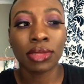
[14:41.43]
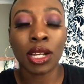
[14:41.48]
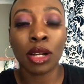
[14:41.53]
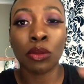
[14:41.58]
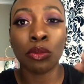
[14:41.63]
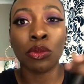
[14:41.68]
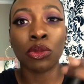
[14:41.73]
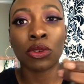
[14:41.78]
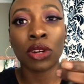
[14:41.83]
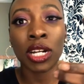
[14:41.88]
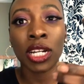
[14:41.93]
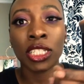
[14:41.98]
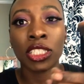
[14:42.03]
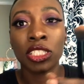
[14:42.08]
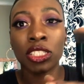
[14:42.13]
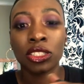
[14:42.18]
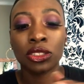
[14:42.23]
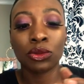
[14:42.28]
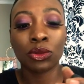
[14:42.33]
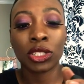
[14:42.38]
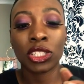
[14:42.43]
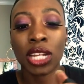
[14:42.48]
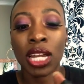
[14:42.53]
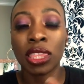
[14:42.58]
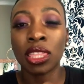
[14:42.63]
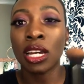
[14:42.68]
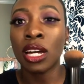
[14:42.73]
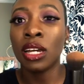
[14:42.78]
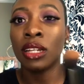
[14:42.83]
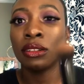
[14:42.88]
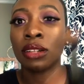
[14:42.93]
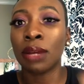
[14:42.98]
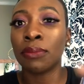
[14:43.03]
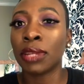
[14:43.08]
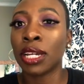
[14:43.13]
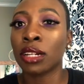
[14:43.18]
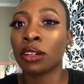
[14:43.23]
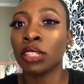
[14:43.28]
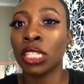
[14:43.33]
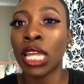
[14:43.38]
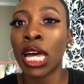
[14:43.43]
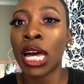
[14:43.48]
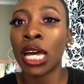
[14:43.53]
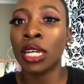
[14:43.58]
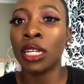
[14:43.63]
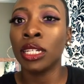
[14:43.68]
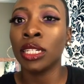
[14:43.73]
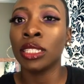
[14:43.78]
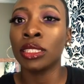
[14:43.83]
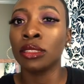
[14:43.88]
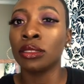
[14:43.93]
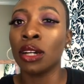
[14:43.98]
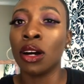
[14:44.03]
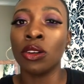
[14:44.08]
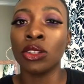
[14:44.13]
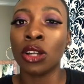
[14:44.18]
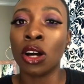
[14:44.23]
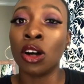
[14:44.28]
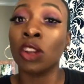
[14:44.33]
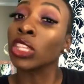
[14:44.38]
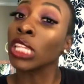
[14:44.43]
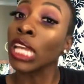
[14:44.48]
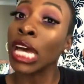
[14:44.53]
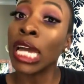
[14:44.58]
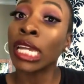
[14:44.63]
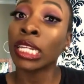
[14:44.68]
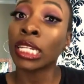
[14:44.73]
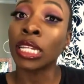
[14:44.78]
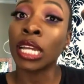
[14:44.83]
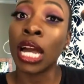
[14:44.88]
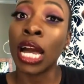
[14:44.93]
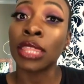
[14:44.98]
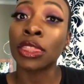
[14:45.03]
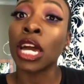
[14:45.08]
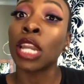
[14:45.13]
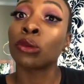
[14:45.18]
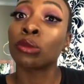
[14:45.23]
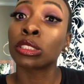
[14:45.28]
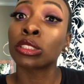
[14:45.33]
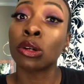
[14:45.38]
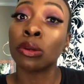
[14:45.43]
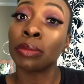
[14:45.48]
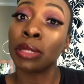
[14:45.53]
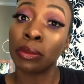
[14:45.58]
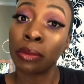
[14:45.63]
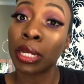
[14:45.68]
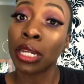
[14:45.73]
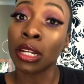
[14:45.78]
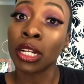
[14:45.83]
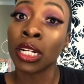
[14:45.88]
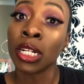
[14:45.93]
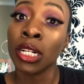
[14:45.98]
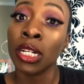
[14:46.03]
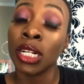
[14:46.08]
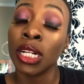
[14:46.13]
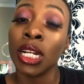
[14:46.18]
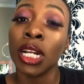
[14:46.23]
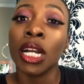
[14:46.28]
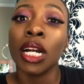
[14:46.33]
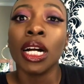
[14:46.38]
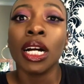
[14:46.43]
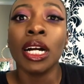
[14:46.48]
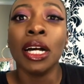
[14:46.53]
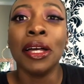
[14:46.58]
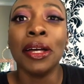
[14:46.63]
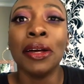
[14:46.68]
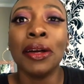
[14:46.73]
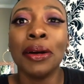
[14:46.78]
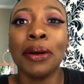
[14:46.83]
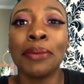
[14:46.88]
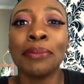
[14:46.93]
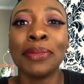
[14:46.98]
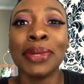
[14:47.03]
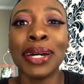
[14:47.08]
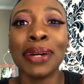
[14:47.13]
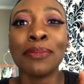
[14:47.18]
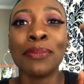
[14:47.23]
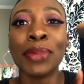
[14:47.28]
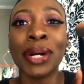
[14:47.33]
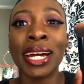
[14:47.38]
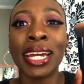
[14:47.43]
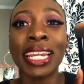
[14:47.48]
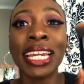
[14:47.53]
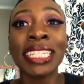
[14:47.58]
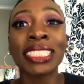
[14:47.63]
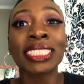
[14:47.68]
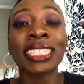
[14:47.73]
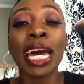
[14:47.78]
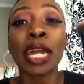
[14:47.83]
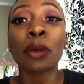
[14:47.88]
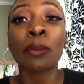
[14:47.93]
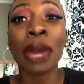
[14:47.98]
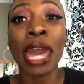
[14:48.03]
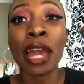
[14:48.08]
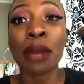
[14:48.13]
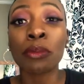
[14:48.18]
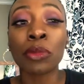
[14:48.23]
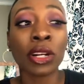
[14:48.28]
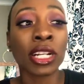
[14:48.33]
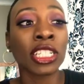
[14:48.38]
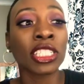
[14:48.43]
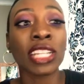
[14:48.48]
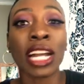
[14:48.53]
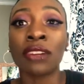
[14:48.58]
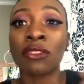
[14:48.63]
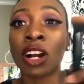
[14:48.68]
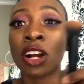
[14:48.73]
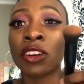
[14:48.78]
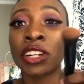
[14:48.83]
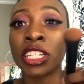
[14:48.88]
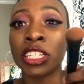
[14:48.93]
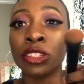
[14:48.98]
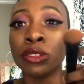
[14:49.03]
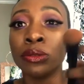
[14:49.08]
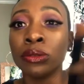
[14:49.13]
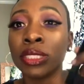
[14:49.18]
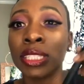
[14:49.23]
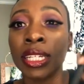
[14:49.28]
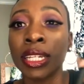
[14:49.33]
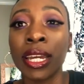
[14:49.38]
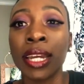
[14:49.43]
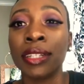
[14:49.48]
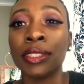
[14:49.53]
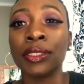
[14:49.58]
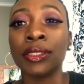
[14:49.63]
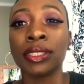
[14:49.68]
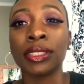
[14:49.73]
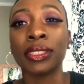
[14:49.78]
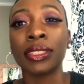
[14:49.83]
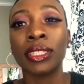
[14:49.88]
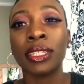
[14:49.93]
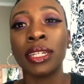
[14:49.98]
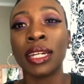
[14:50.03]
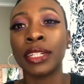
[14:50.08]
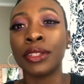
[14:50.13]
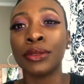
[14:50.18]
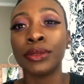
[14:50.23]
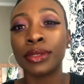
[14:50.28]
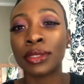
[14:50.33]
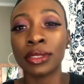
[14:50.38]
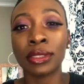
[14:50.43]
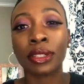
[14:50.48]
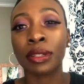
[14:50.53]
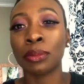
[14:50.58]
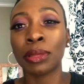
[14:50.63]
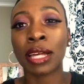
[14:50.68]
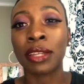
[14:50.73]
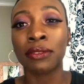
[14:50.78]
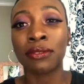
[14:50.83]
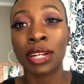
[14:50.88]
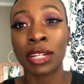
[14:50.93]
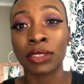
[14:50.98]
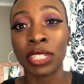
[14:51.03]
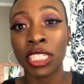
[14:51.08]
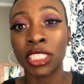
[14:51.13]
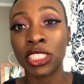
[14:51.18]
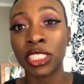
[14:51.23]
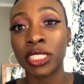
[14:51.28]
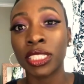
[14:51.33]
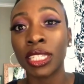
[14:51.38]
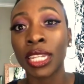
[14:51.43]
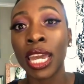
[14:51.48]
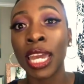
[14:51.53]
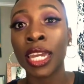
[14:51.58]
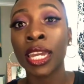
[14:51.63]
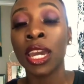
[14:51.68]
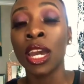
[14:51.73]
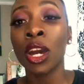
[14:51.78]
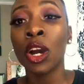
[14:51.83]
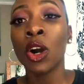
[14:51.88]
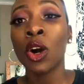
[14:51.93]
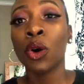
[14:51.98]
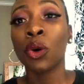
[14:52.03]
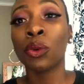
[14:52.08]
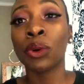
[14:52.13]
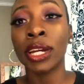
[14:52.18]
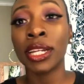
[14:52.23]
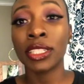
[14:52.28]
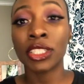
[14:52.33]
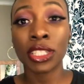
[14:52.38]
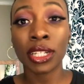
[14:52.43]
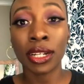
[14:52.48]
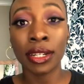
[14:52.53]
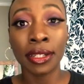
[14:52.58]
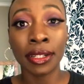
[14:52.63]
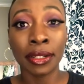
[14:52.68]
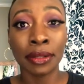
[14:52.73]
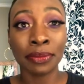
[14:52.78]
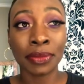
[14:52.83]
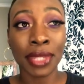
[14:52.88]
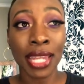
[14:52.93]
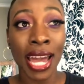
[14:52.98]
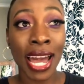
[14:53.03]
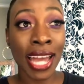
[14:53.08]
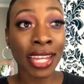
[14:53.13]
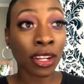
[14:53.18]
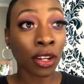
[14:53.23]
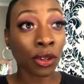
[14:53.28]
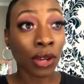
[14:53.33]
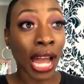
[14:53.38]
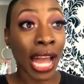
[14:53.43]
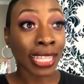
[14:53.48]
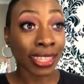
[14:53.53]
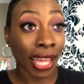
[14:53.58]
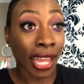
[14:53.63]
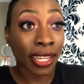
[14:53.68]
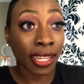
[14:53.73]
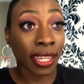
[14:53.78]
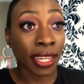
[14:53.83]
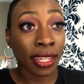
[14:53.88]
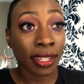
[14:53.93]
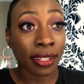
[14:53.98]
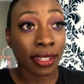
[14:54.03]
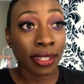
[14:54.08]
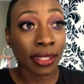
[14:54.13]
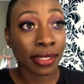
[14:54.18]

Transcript: a brush, which I thought, I'm not gonna lie, online I thought it was gonna be bigger, but it's not a bad brush. I've already used it. As you can see, I used it to apply the foundation today, which I like it.